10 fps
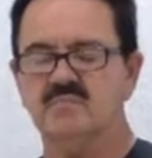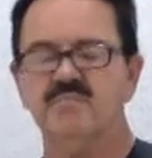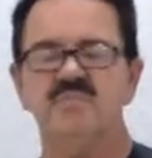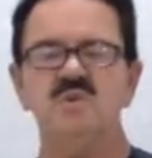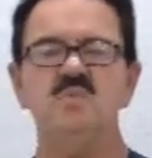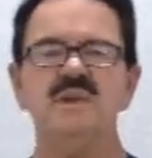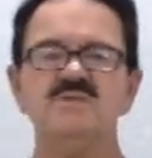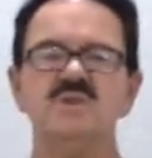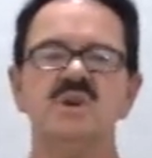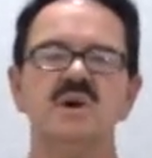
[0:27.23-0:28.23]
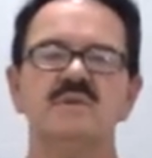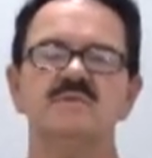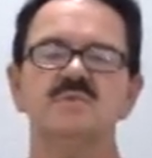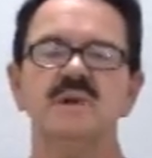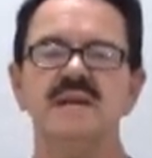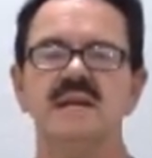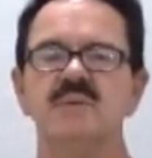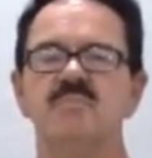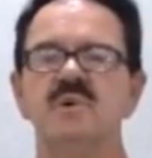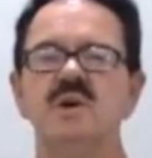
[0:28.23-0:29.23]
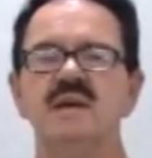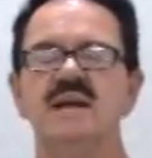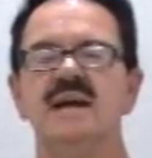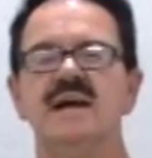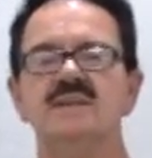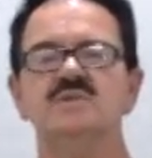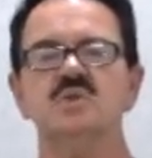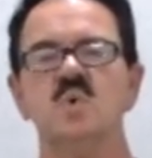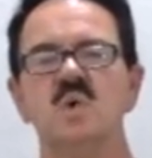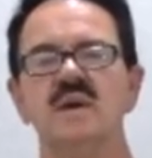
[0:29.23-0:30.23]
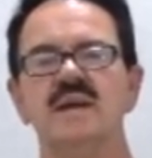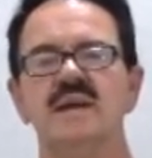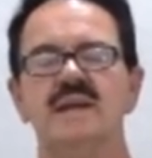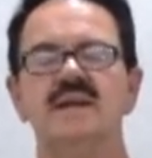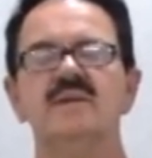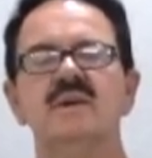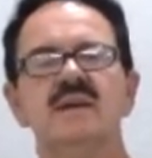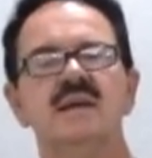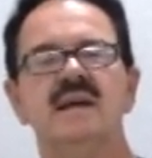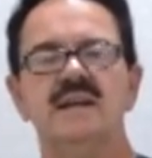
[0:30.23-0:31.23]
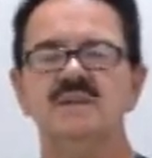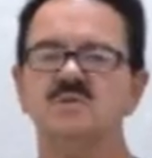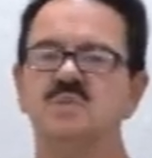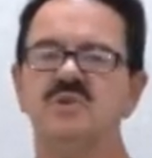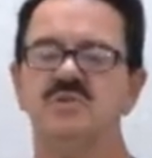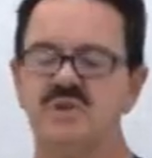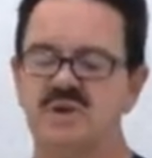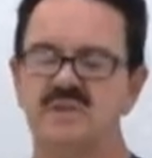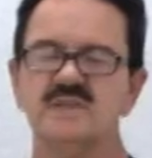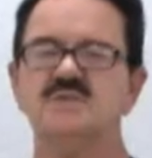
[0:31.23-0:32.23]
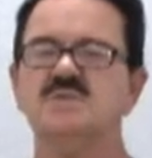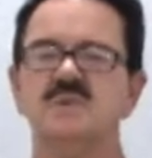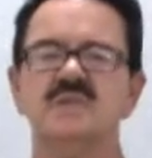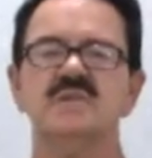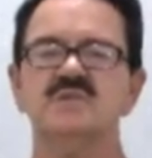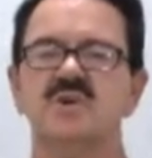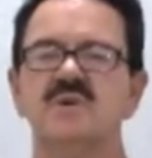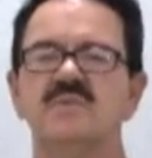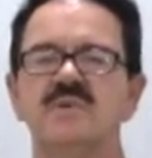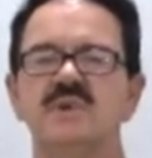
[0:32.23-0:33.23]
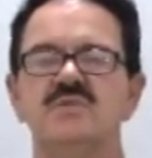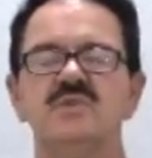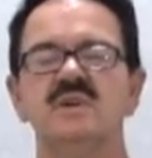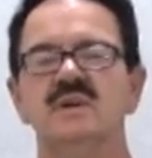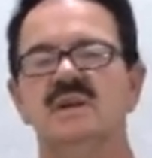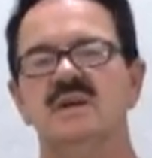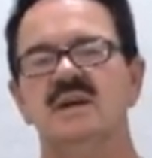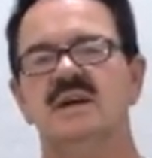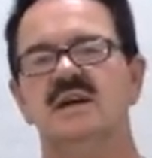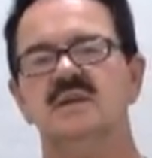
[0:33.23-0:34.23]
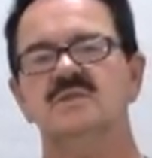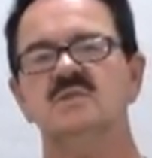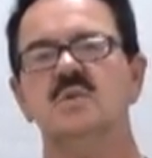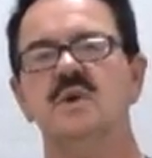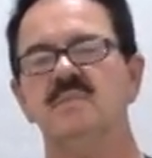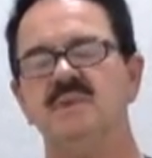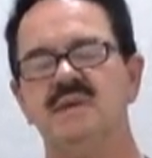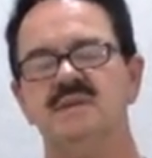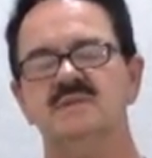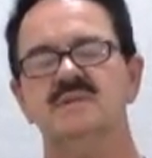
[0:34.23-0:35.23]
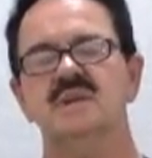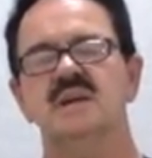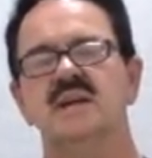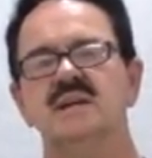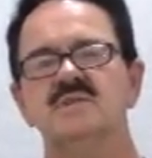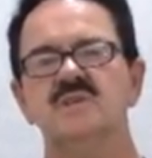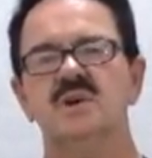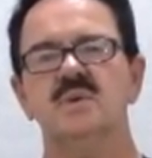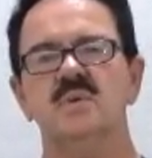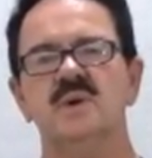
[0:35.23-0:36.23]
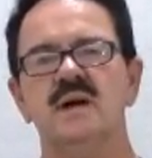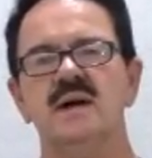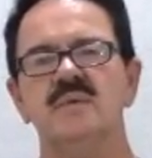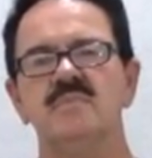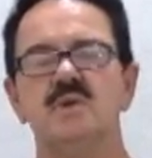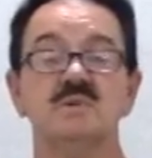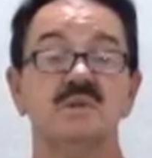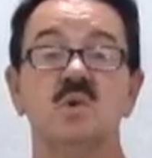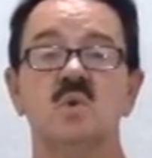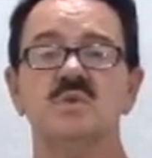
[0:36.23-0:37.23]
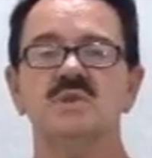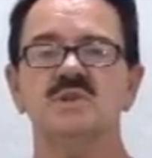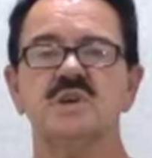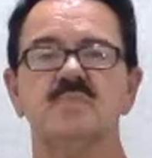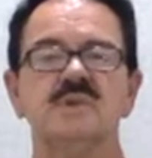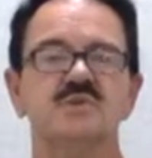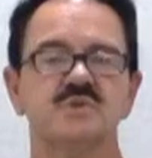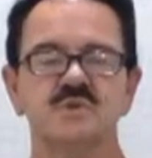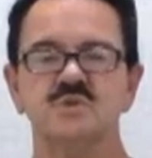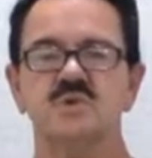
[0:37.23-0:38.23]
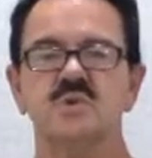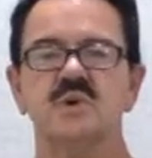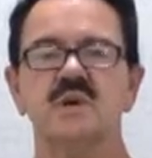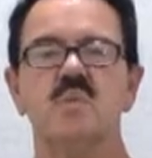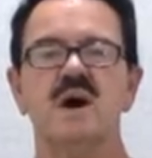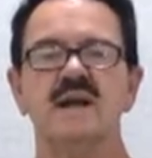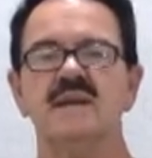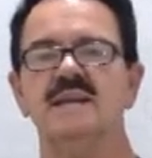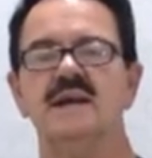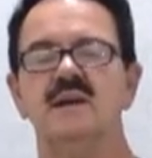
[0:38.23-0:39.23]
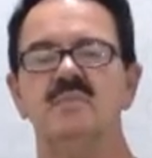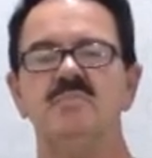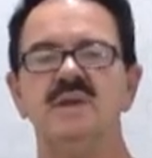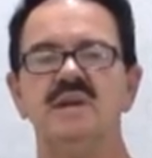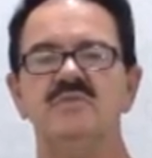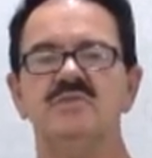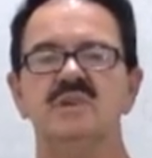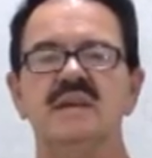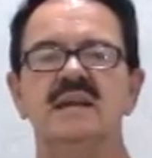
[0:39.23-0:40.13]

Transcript: few months ago, I was reading a book and it had a story in it, and I just want to share this is what the starfish story means. So there was an older gentleman, true story, walking down a beach,